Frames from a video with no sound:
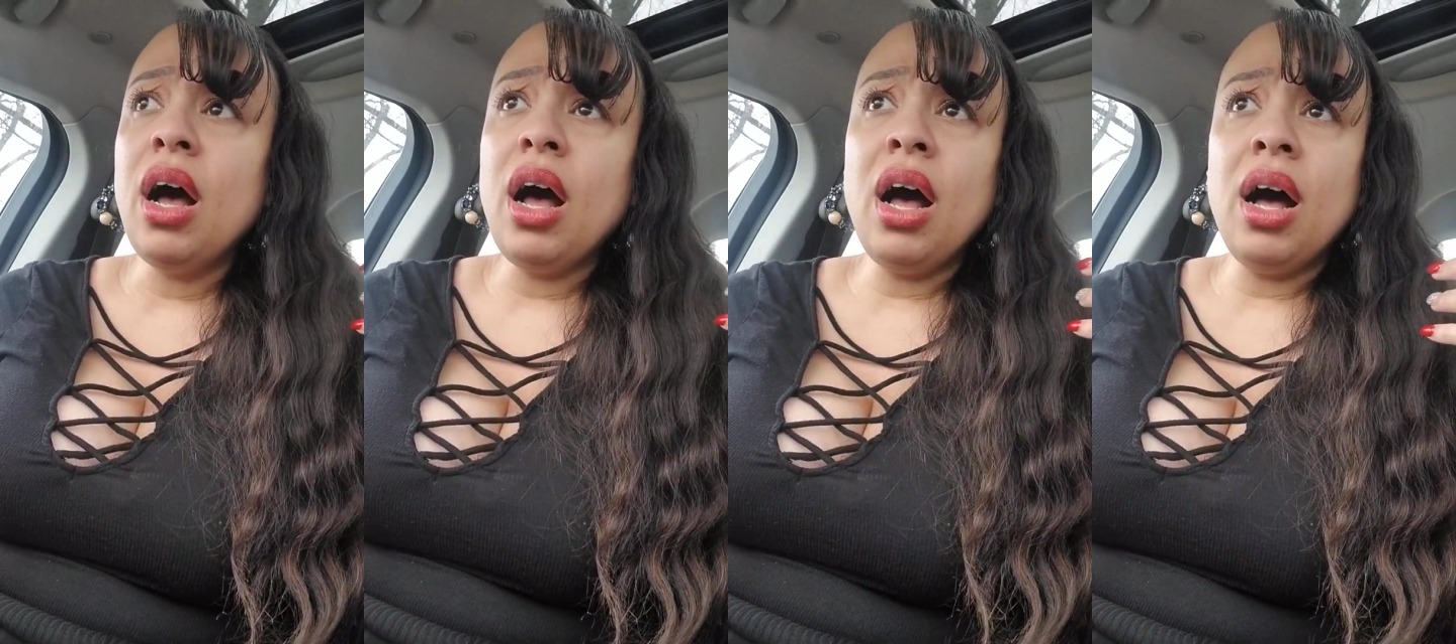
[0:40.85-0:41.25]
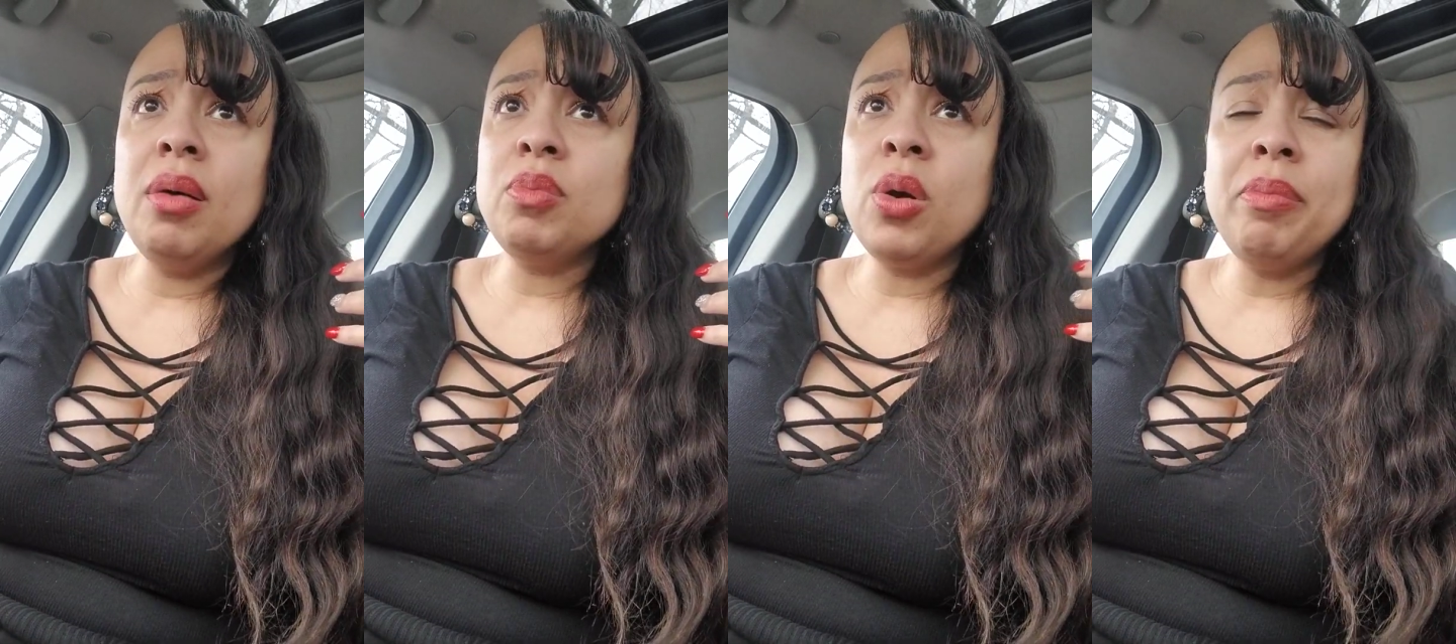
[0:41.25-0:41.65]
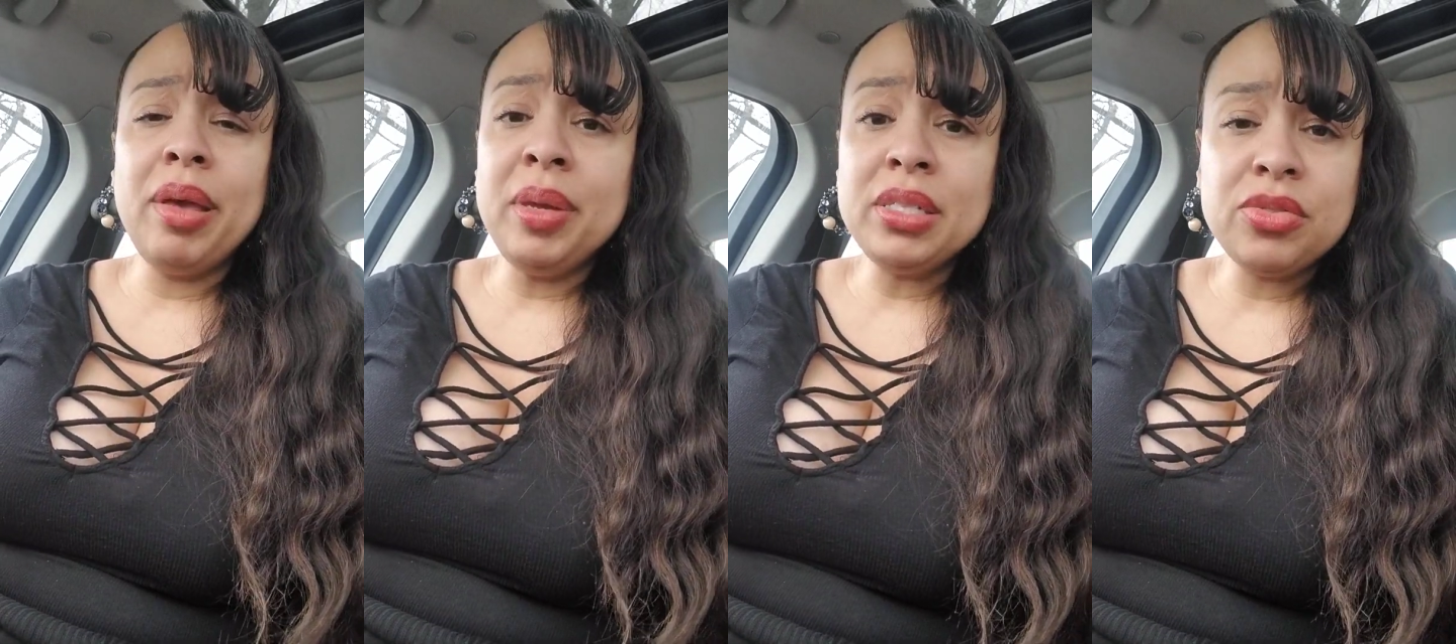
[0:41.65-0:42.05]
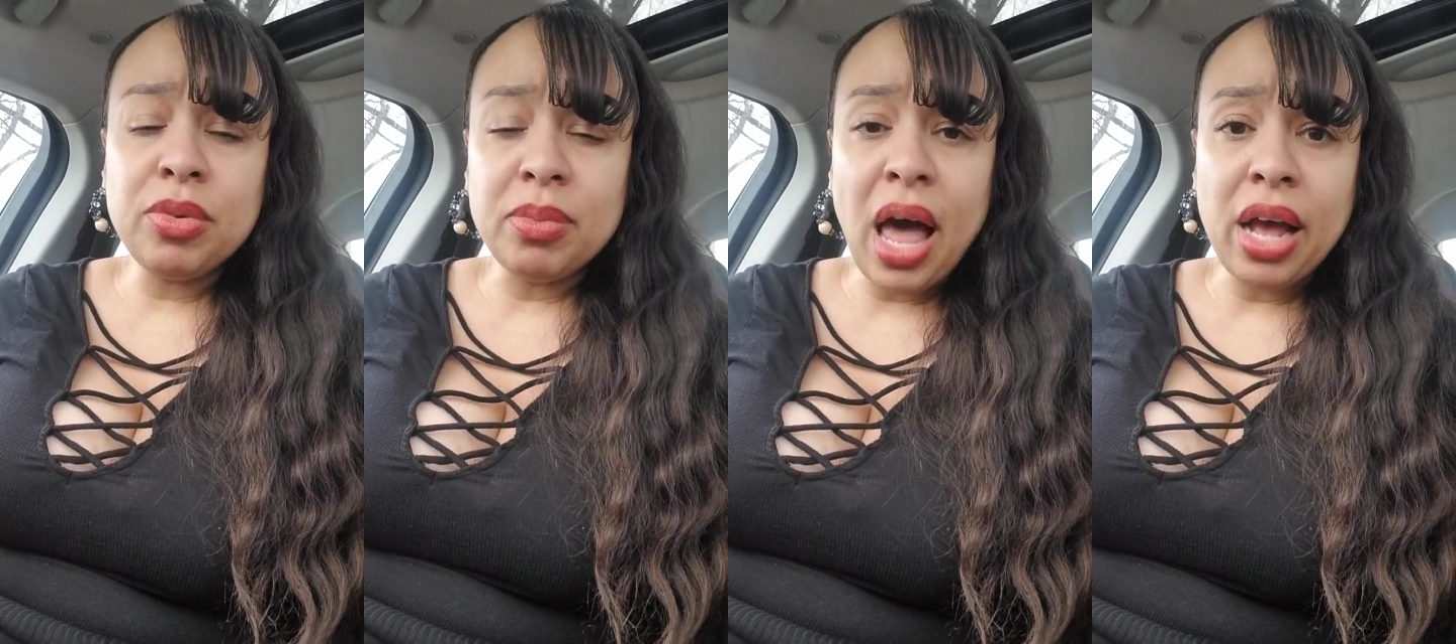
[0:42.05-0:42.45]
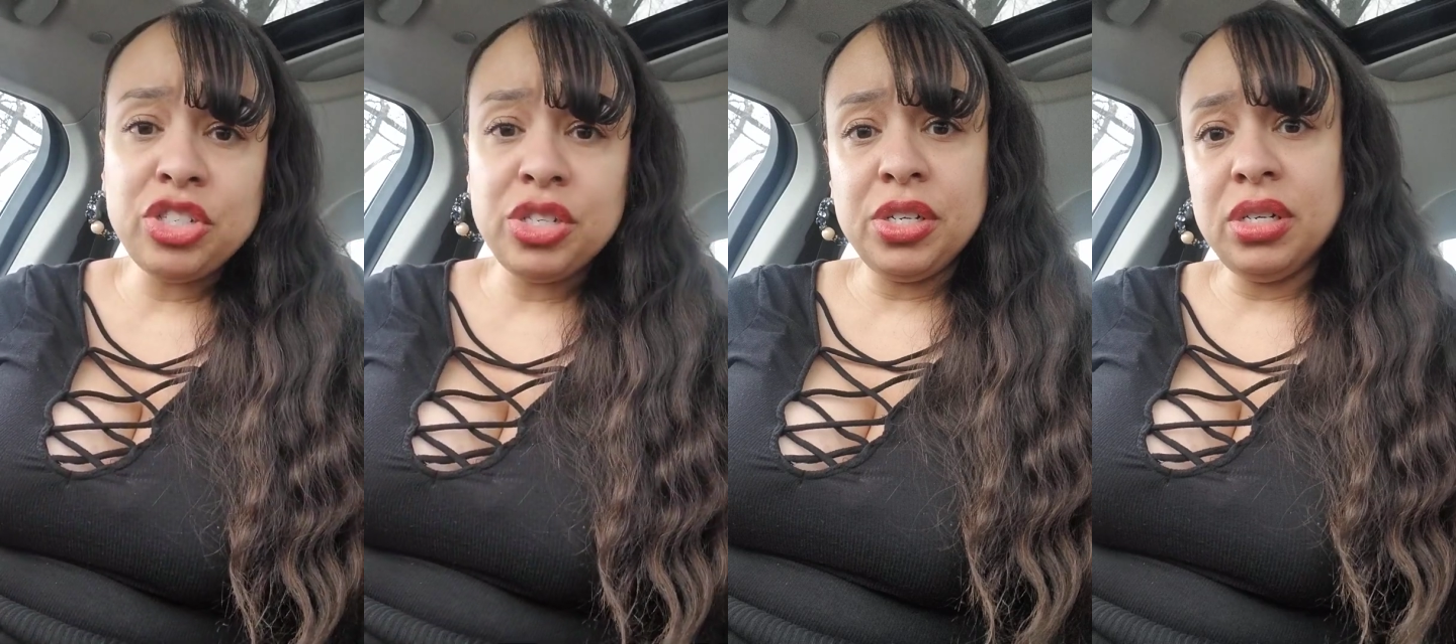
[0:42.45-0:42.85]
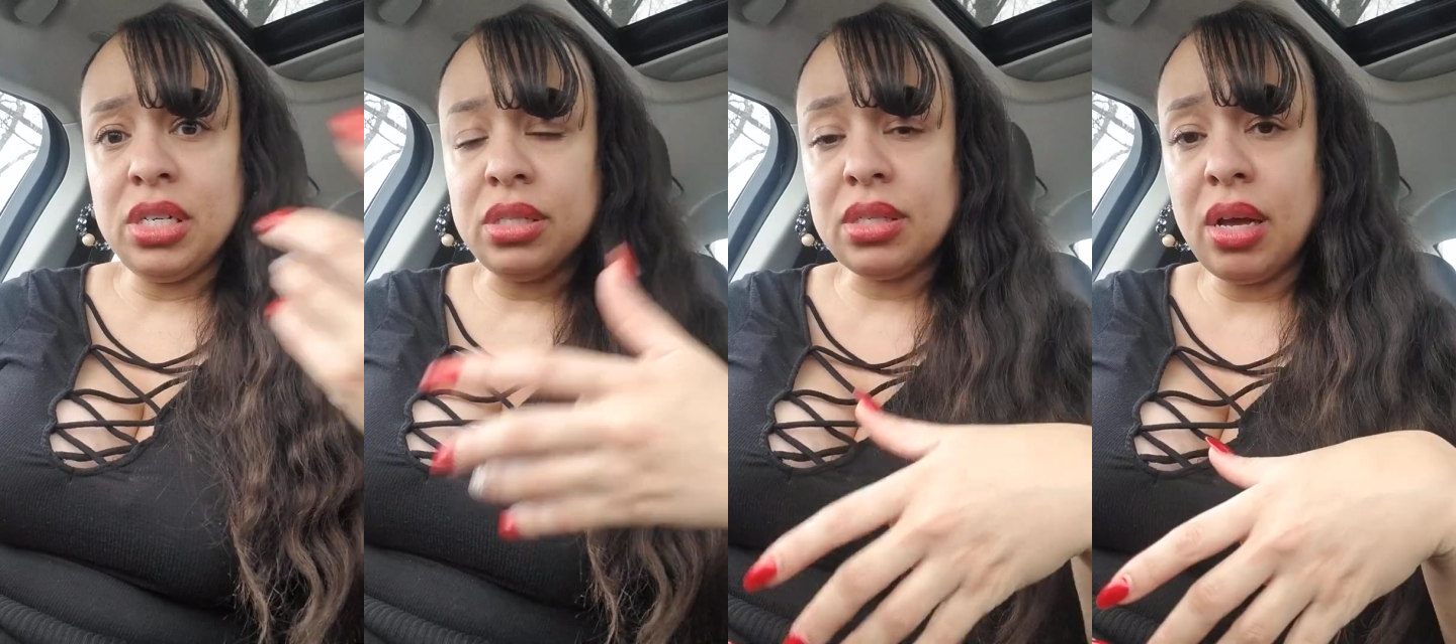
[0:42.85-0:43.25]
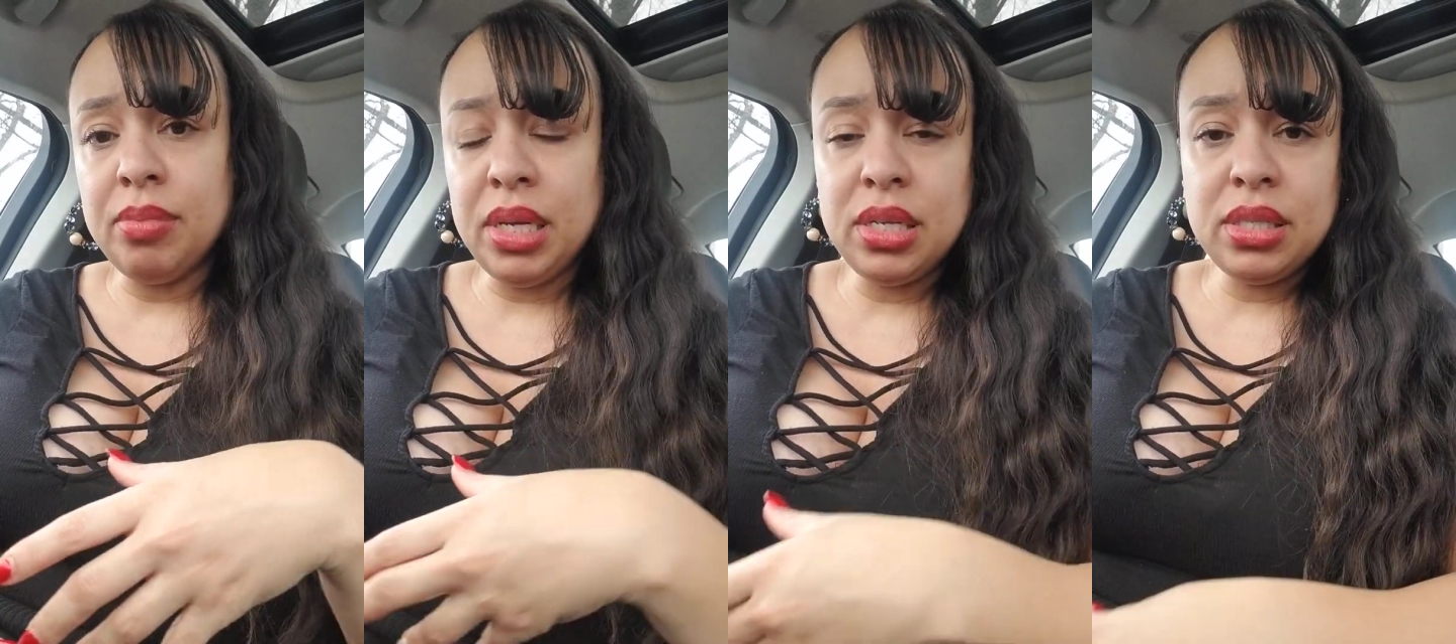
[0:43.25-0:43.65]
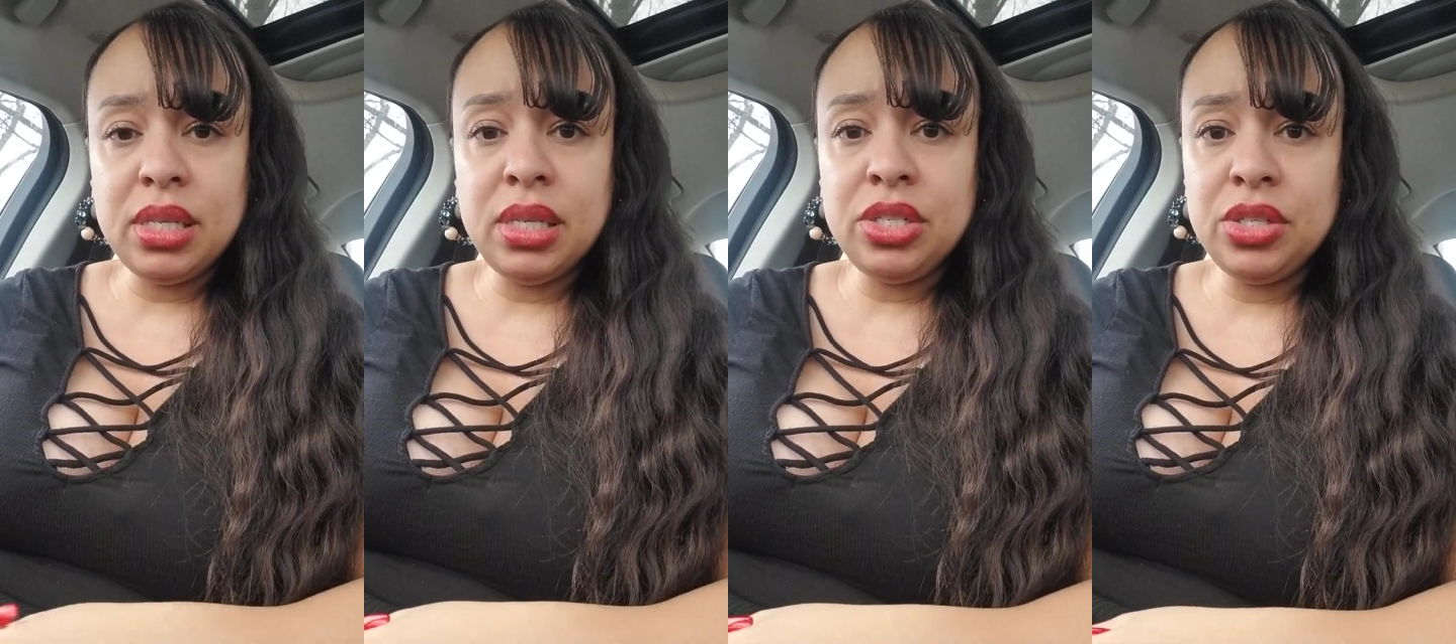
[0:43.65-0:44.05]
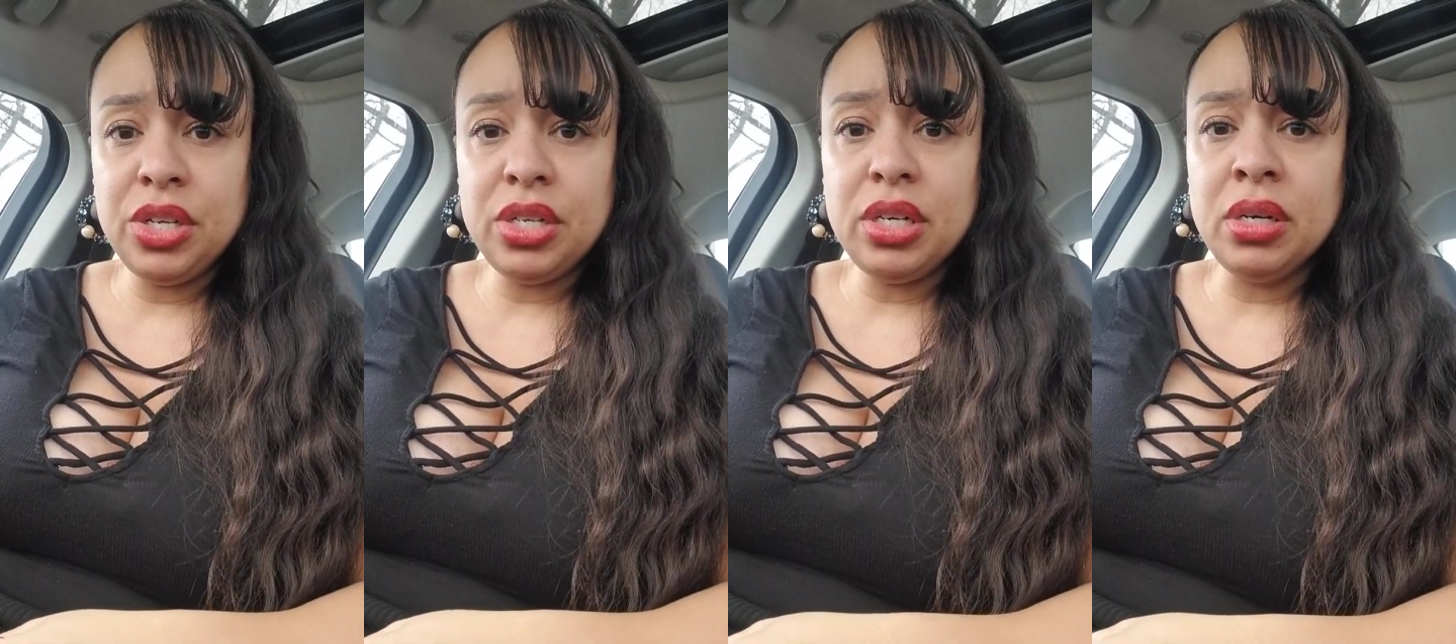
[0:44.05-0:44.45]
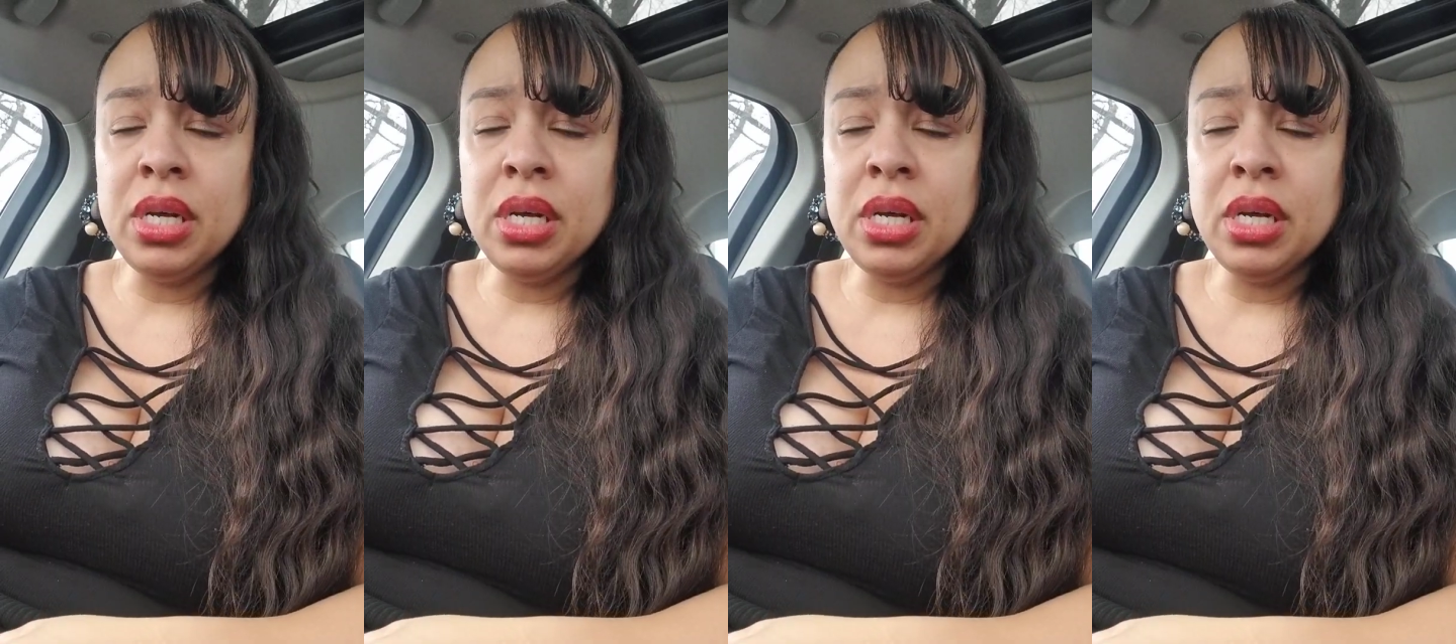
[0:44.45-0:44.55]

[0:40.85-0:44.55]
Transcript: or maybe it's from last year and it's coming into this year,